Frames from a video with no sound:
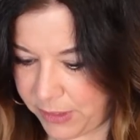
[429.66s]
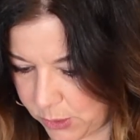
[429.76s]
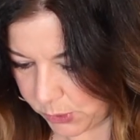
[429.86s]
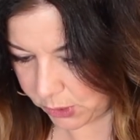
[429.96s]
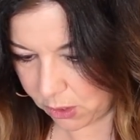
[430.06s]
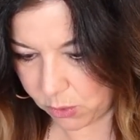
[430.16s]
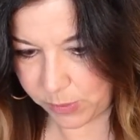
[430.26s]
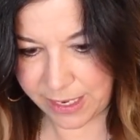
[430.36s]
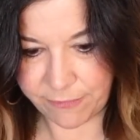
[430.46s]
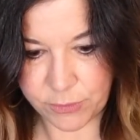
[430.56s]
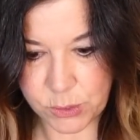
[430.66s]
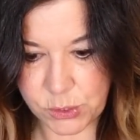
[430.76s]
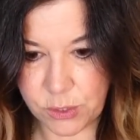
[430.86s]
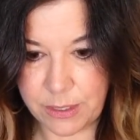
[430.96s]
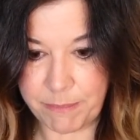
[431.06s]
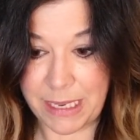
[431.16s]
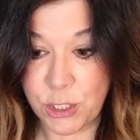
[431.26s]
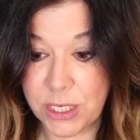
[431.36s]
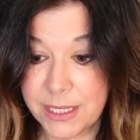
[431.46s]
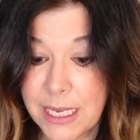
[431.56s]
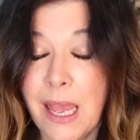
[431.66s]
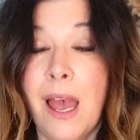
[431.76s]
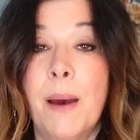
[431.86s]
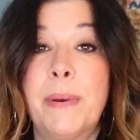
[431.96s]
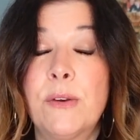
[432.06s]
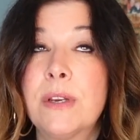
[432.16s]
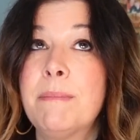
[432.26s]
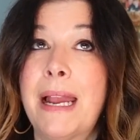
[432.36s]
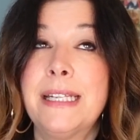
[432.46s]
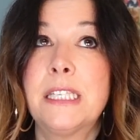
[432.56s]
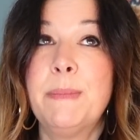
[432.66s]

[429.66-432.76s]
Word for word: years ago when I first heard it mentioned. But it reminds